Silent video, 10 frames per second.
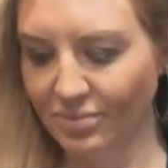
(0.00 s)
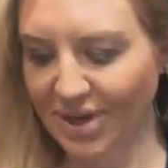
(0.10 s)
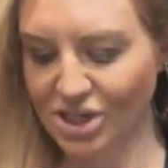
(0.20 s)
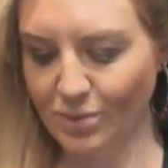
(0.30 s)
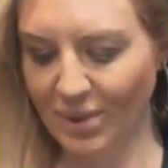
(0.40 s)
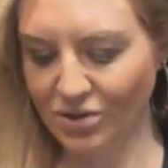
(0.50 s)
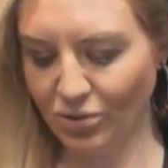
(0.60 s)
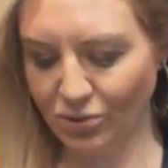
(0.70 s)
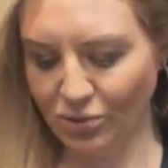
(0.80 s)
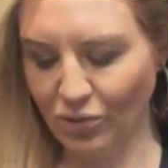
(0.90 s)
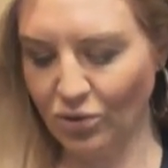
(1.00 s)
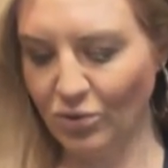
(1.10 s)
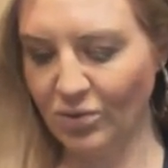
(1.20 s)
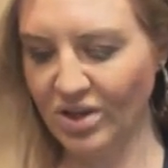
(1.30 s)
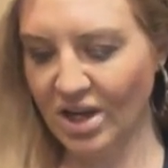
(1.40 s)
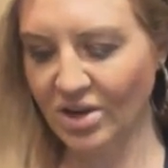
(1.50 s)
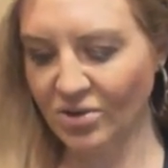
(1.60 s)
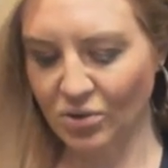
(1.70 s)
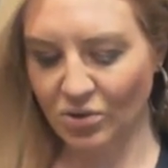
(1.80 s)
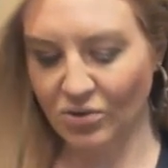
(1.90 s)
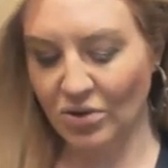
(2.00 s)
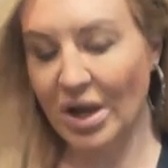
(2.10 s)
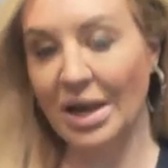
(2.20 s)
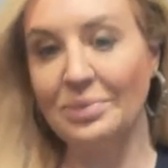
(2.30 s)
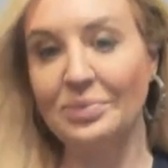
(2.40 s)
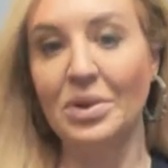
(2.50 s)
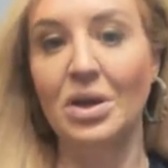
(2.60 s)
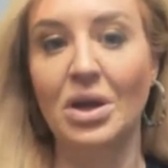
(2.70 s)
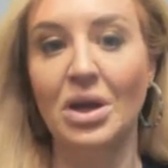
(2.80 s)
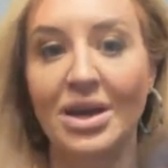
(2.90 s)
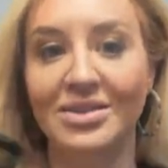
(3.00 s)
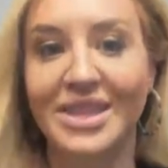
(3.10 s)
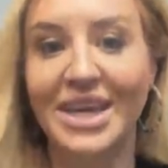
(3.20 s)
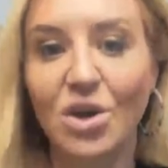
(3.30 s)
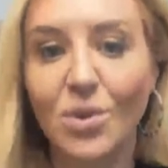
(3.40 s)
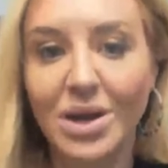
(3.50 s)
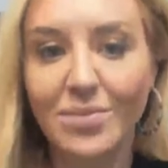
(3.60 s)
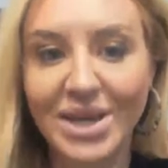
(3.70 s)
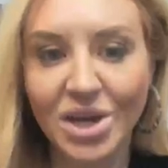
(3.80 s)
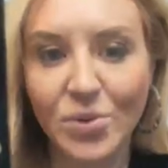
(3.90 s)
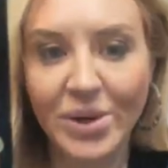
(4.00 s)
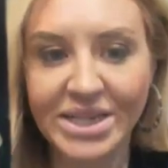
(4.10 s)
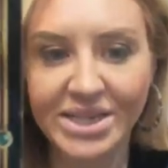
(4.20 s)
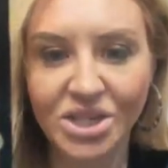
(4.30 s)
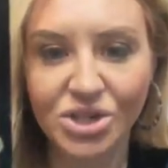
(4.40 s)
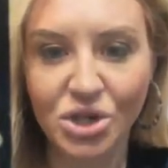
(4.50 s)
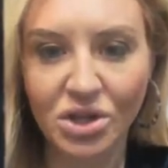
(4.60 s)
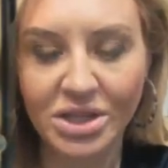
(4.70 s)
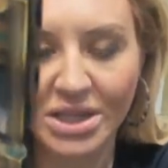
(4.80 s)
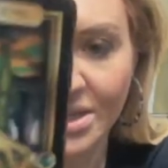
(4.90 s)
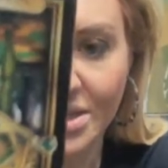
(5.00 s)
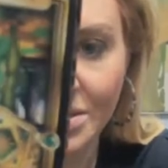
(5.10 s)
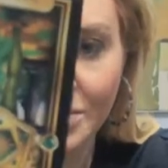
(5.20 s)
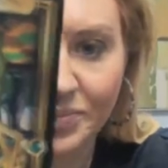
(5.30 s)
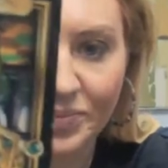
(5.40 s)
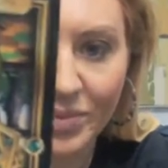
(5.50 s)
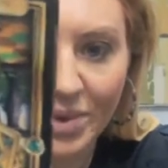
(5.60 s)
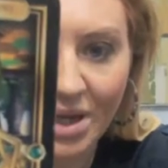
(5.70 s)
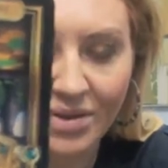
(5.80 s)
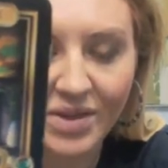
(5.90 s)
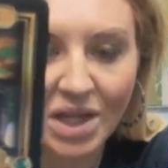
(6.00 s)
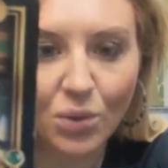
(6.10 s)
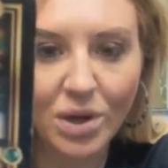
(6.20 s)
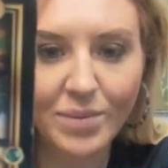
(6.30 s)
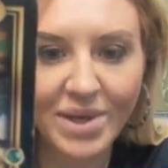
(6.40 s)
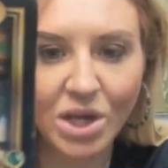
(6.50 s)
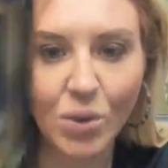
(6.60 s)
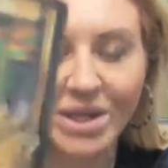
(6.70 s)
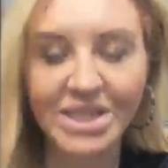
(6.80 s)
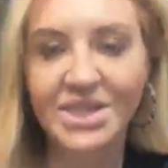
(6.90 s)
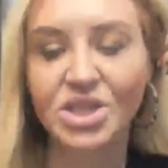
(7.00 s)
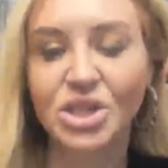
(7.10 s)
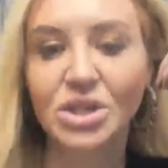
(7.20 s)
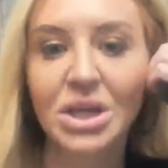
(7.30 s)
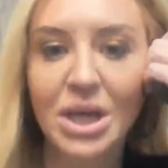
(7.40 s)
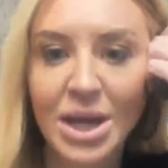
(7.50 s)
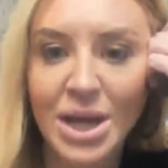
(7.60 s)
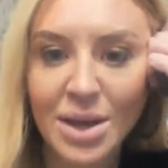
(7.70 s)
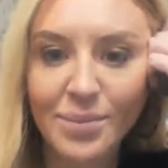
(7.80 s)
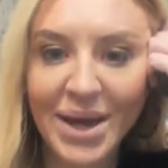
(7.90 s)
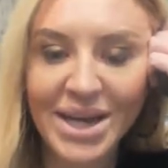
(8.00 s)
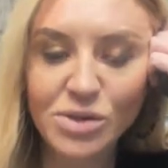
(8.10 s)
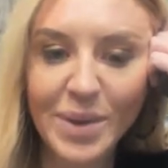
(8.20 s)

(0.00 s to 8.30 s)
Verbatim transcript: Page of Pentacles reversed with the Knight of Swords. Okay. They don't want to make a quick decision on this. They don't want to make a quick decision. Page of